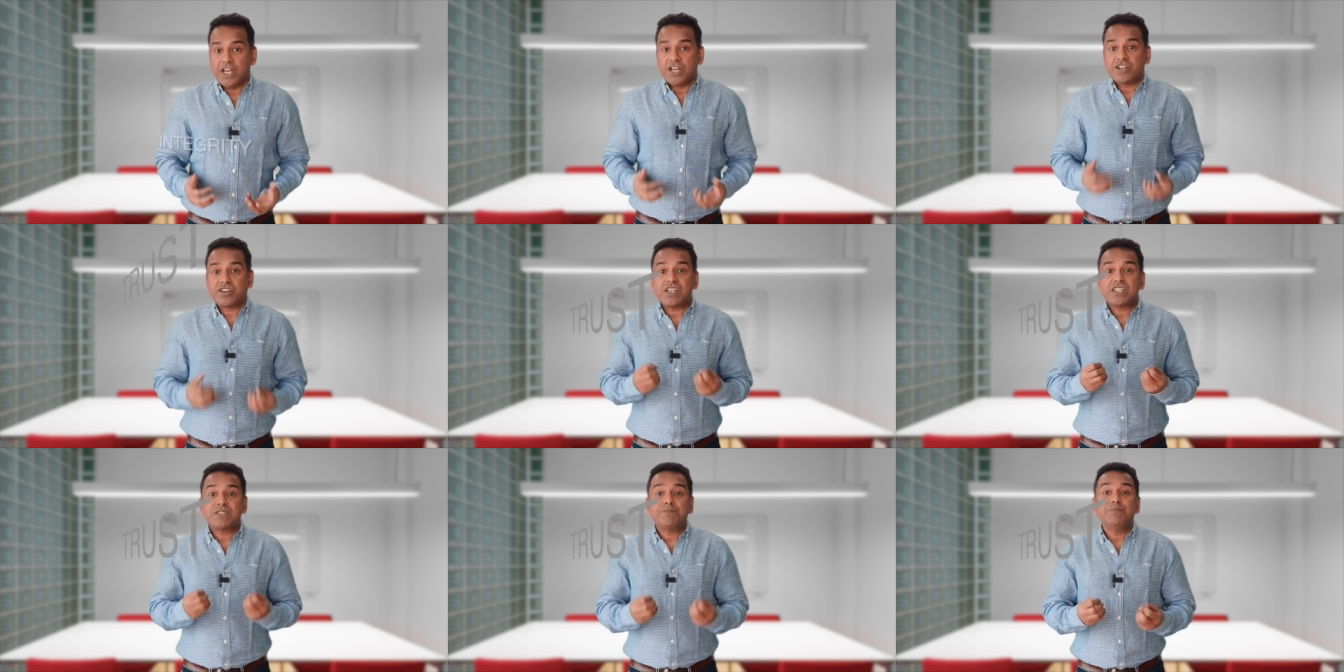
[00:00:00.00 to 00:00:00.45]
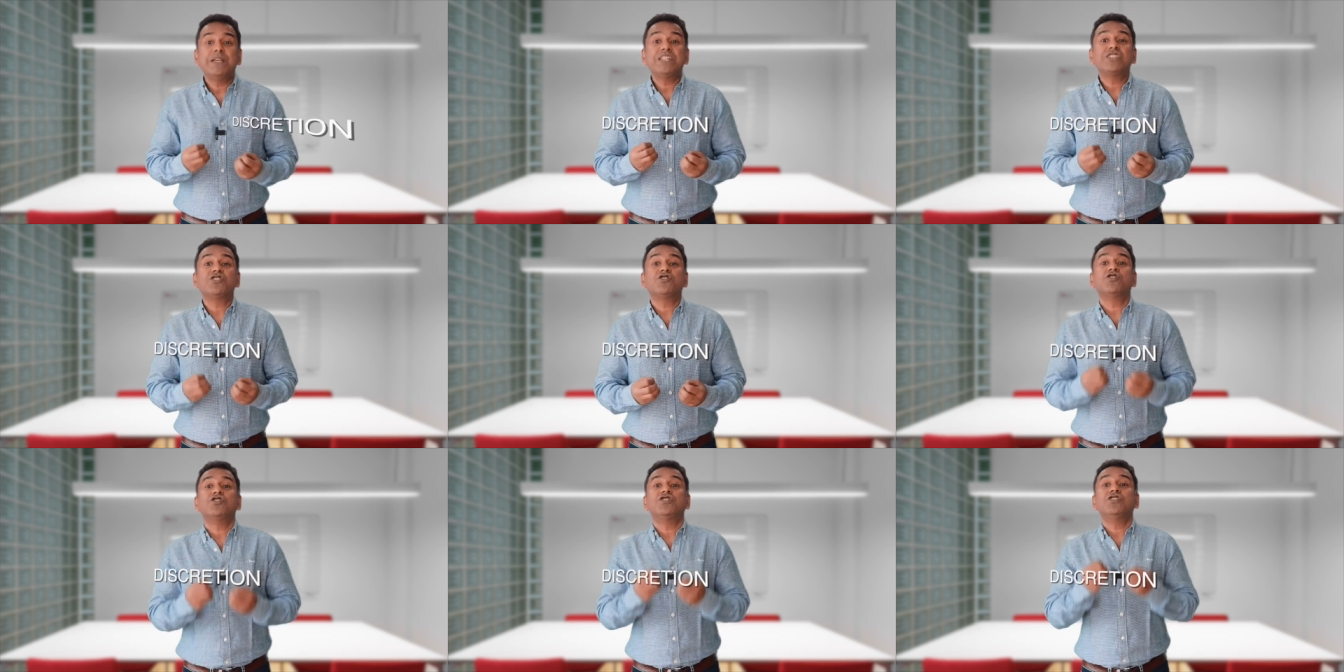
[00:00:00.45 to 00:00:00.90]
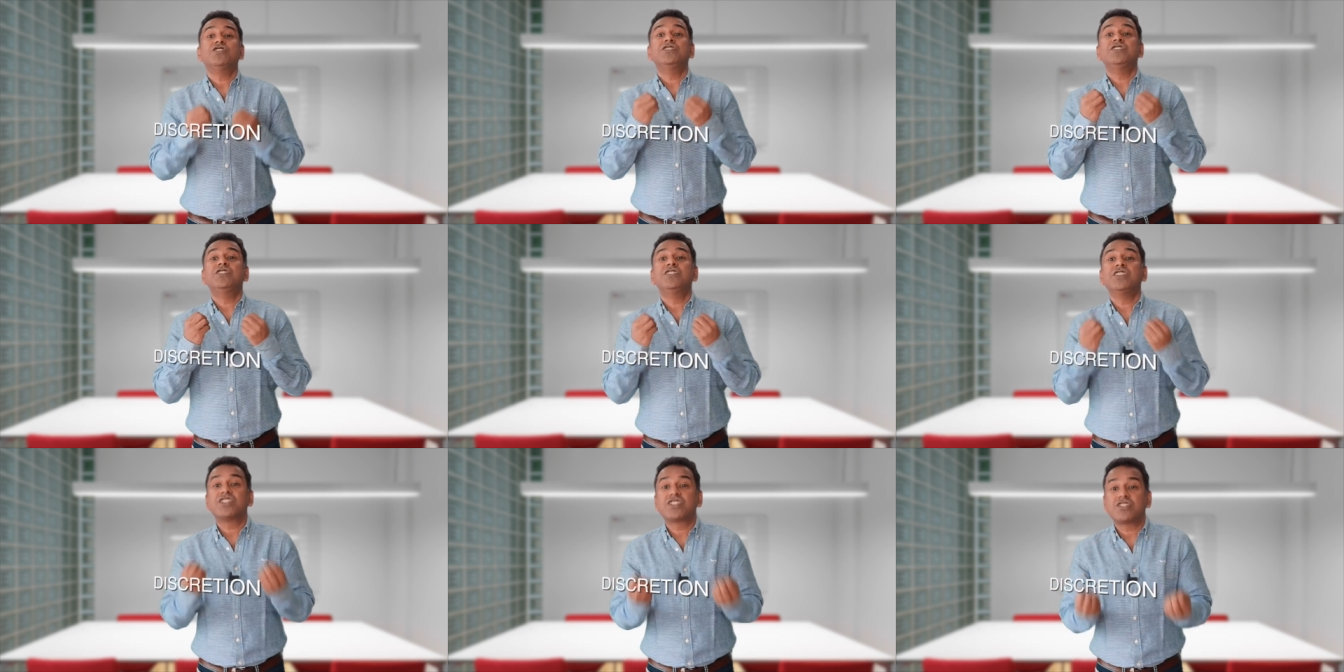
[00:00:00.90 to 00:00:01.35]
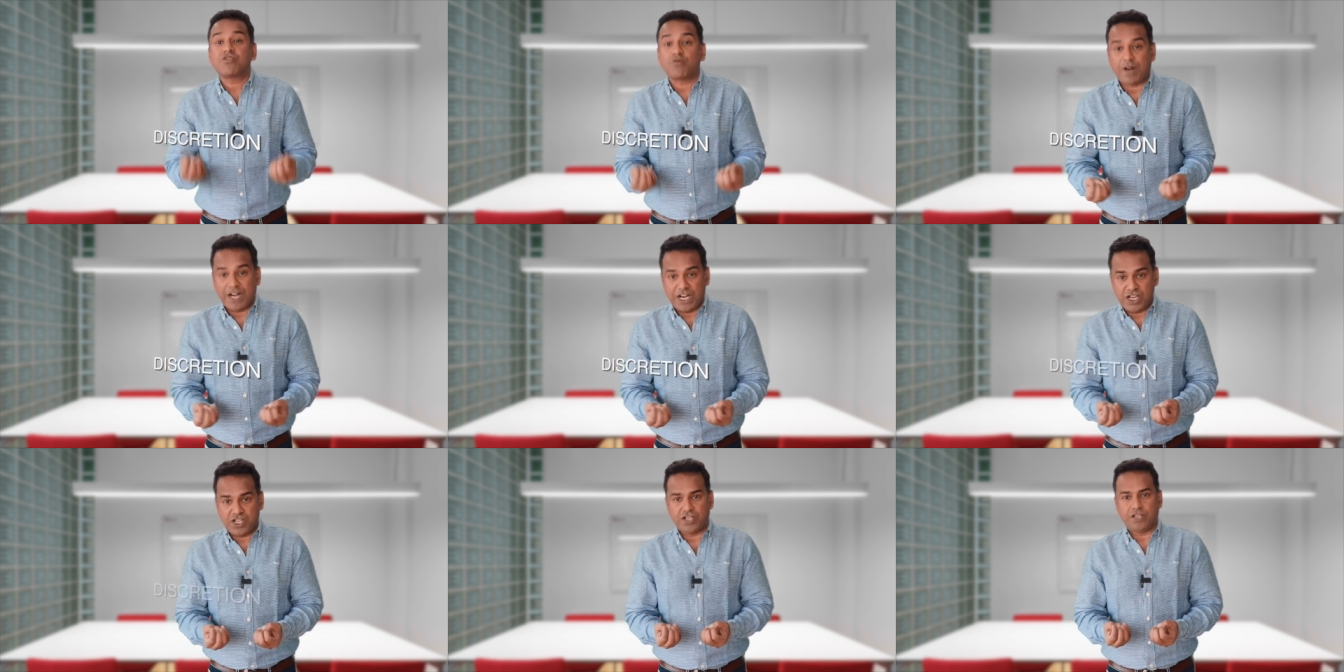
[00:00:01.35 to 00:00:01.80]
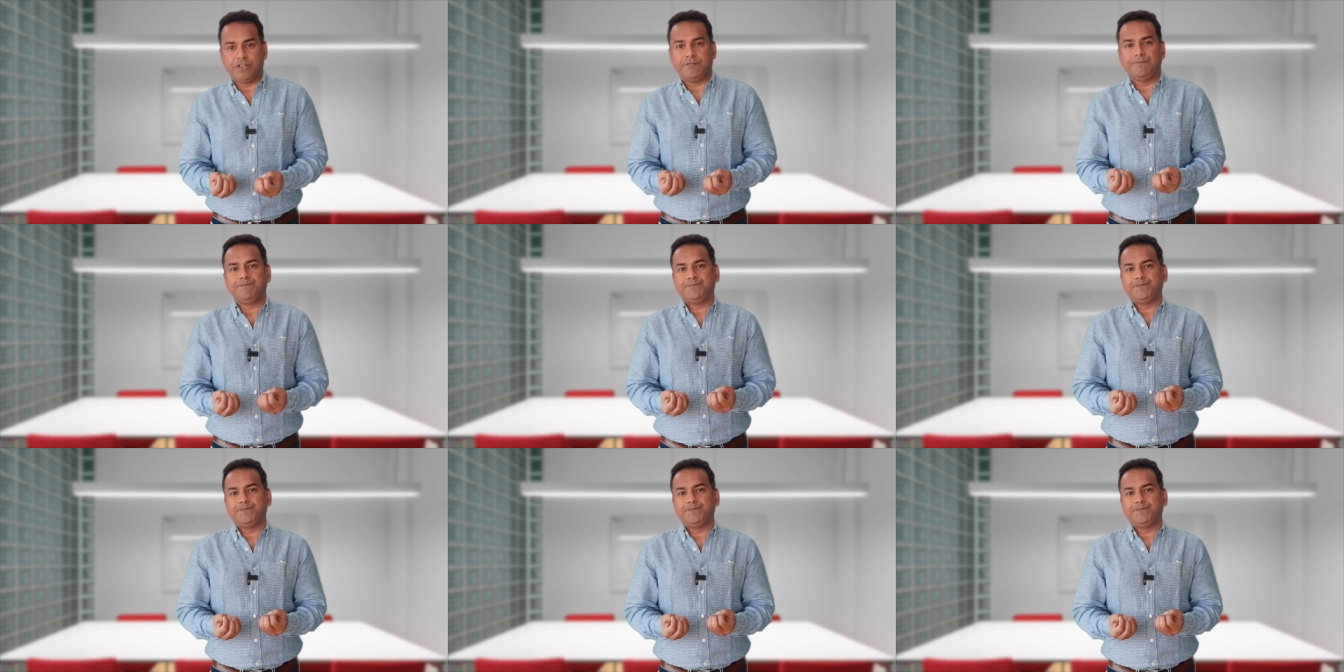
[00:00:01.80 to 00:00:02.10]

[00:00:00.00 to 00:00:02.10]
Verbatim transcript: Trust means discretion.